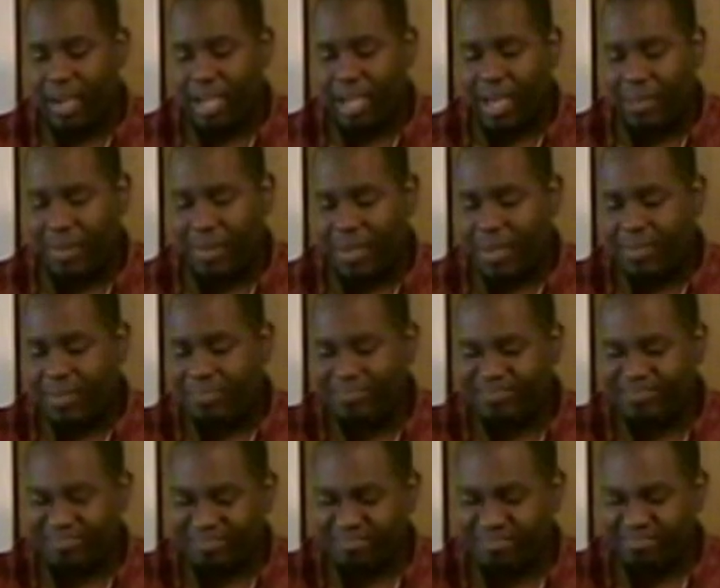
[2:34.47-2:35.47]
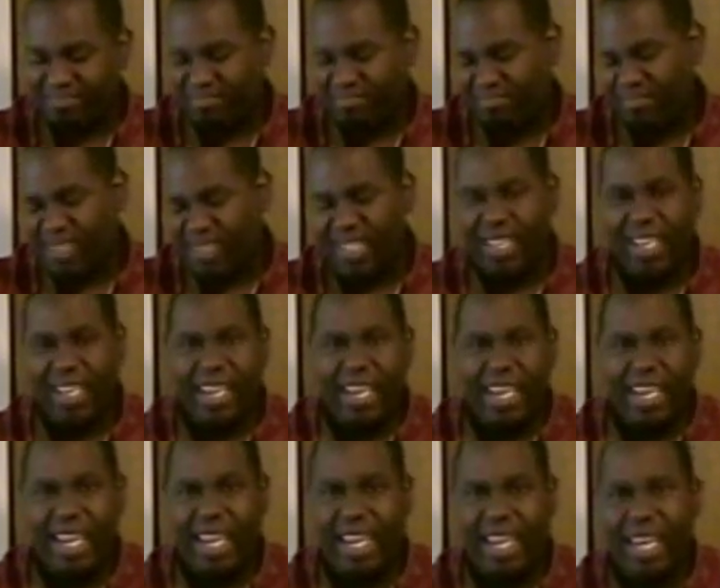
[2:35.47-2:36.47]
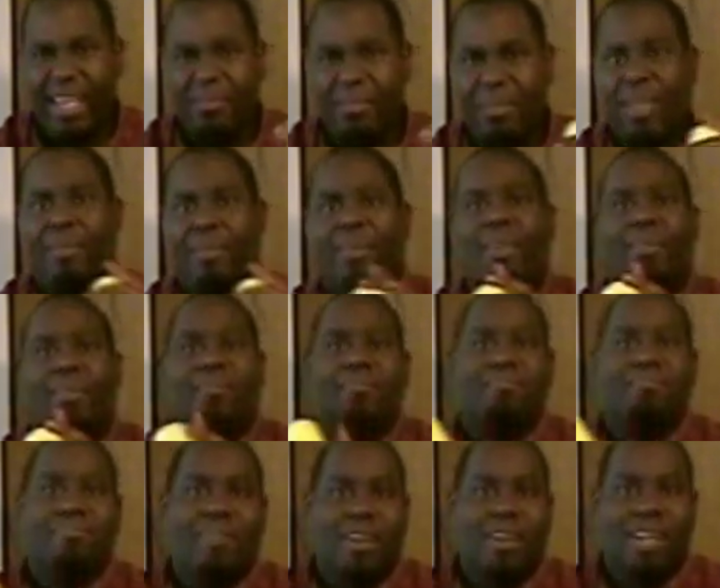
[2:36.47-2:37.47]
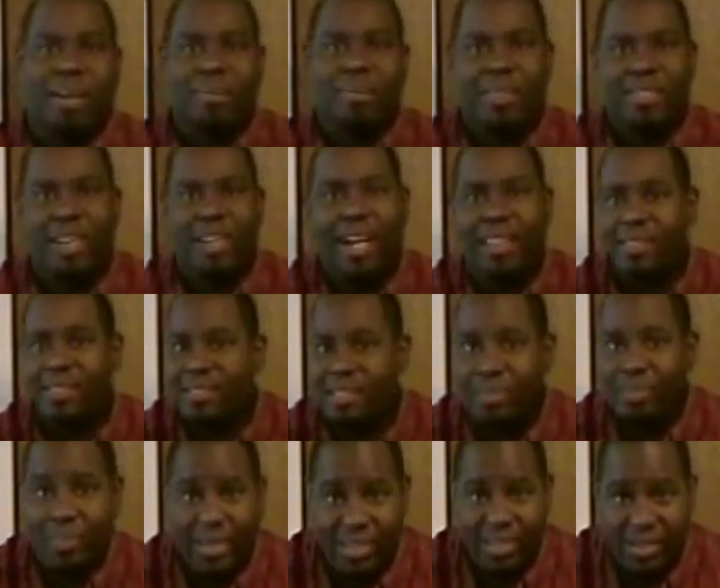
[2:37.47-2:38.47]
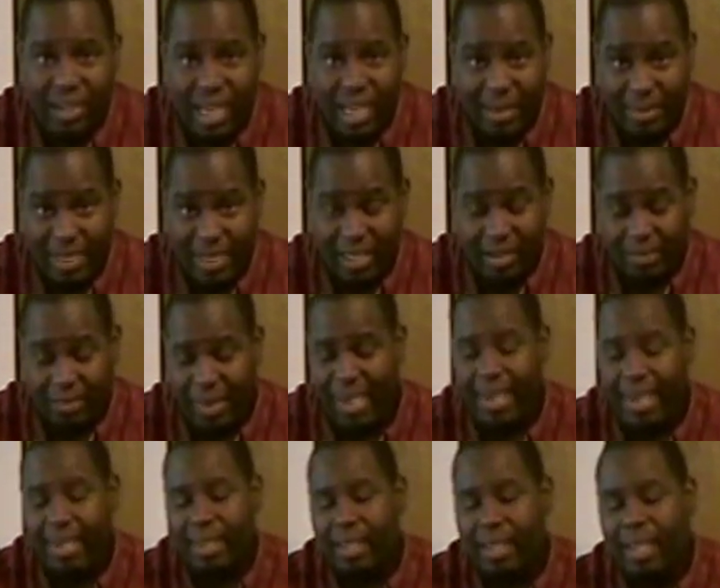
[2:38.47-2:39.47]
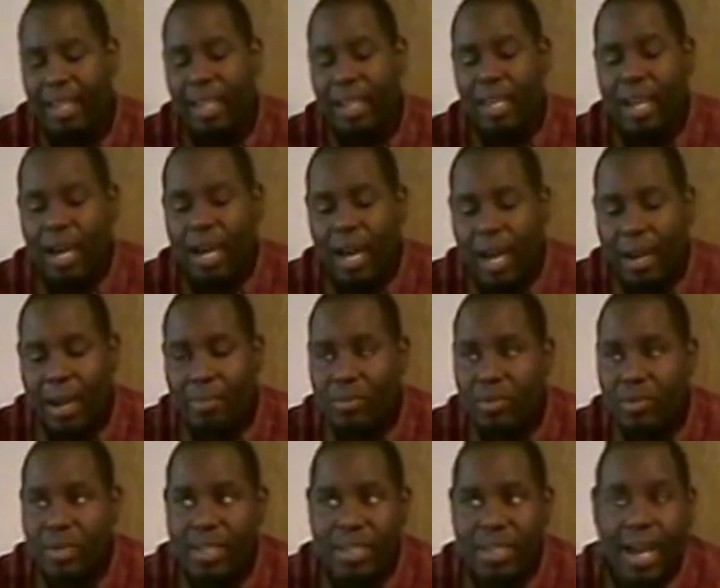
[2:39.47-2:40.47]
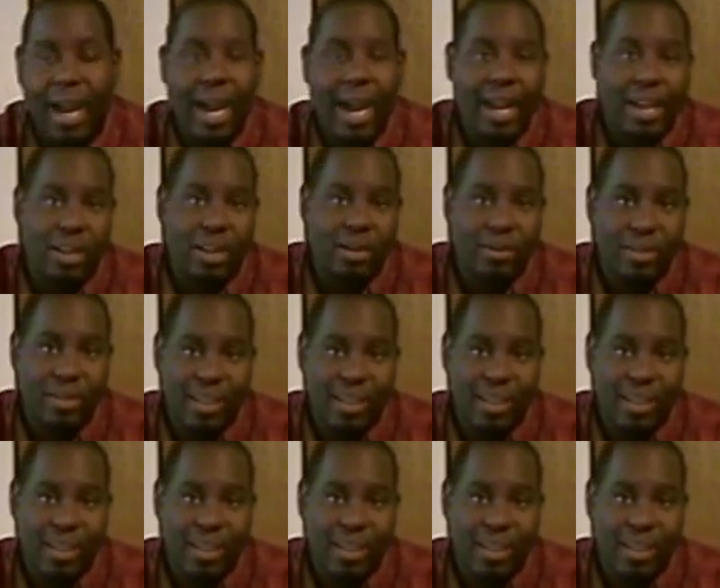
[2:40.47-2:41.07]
couple of maybe a couple of dollars, depending on how many you make, you can hot glue